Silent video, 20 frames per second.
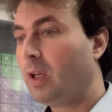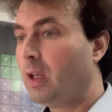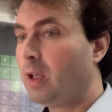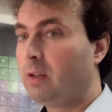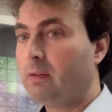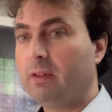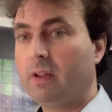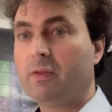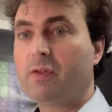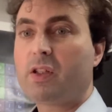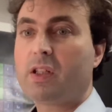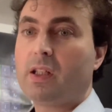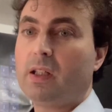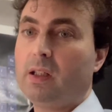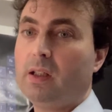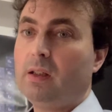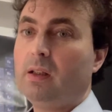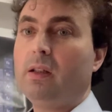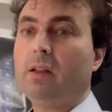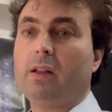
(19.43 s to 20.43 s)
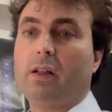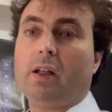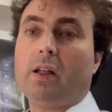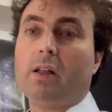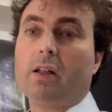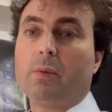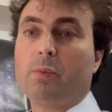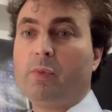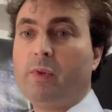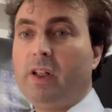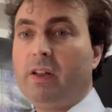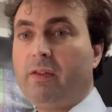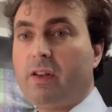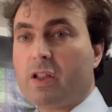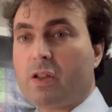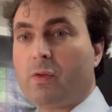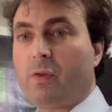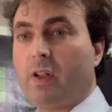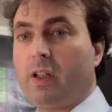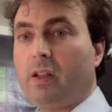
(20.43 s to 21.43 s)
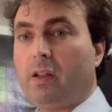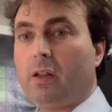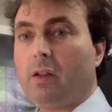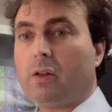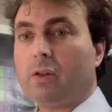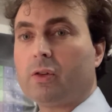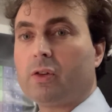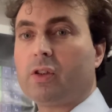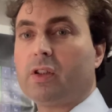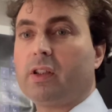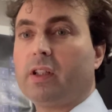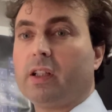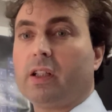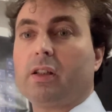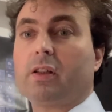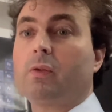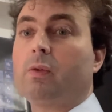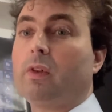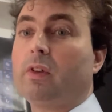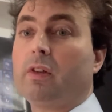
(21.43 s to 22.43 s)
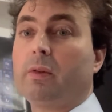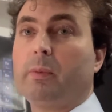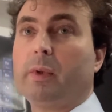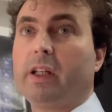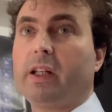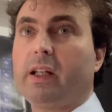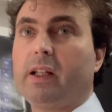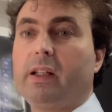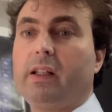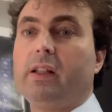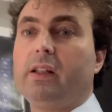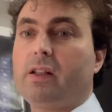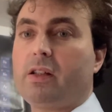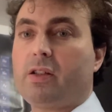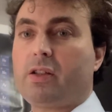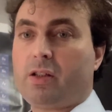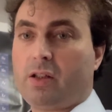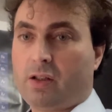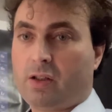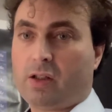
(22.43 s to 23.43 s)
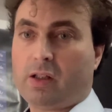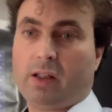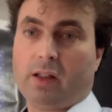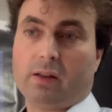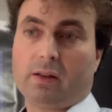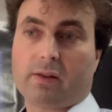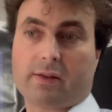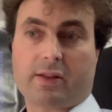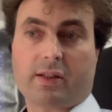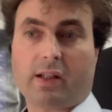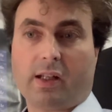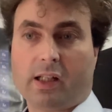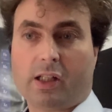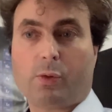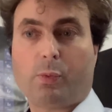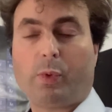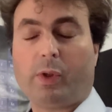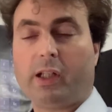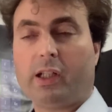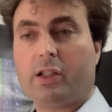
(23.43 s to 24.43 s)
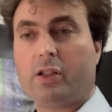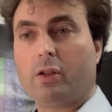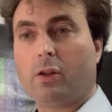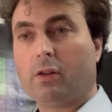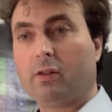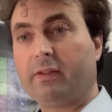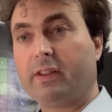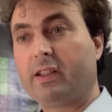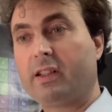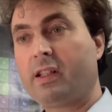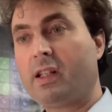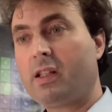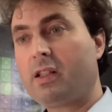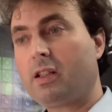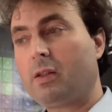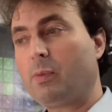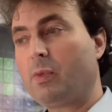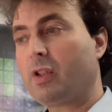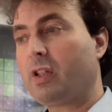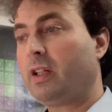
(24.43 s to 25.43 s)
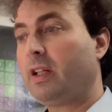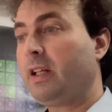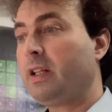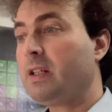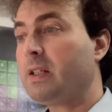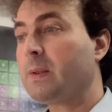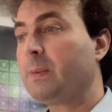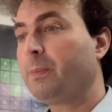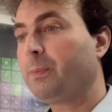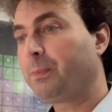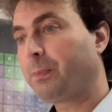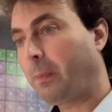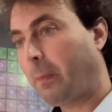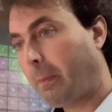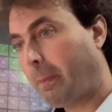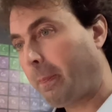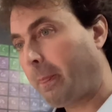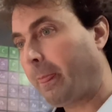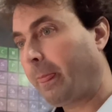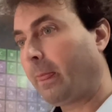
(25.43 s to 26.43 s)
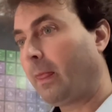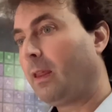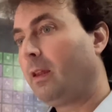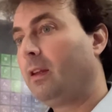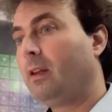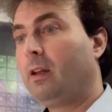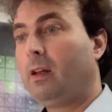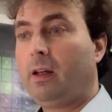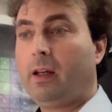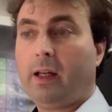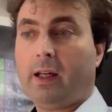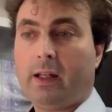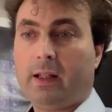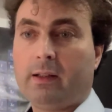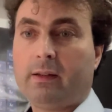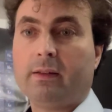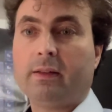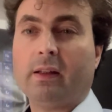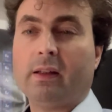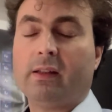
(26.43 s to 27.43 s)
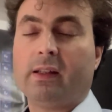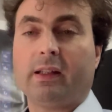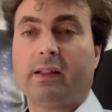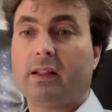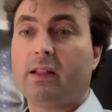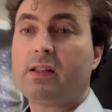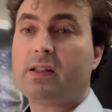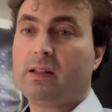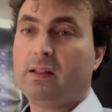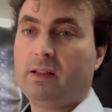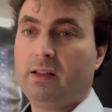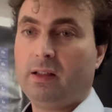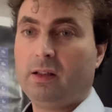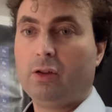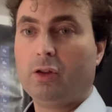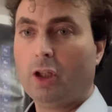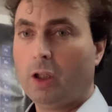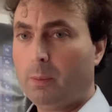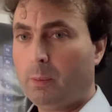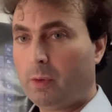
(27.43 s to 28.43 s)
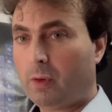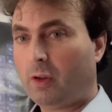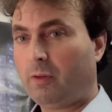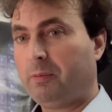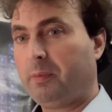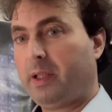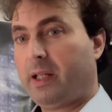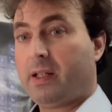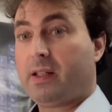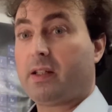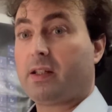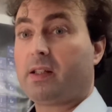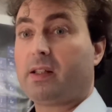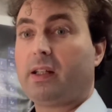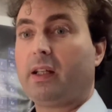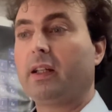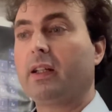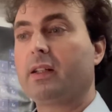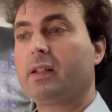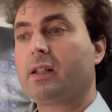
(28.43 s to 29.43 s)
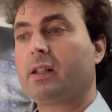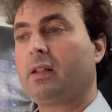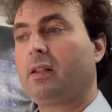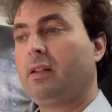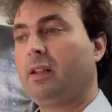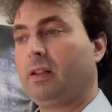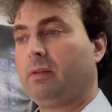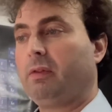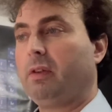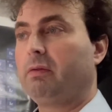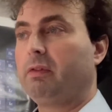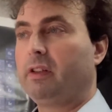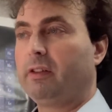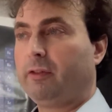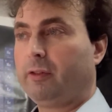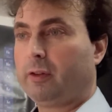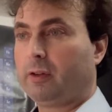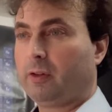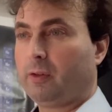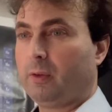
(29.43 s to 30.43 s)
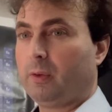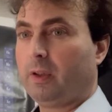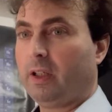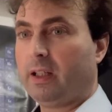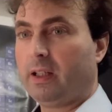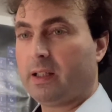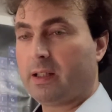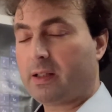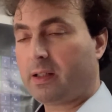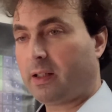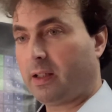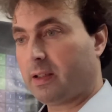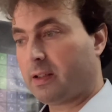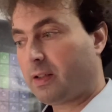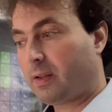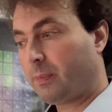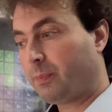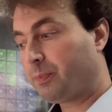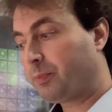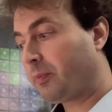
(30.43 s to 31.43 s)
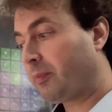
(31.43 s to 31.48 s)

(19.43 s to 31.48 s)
We've seen in the previous videos that quantum mechanics scales exponential with system size, and that is the number of basis states that we refer to in this case.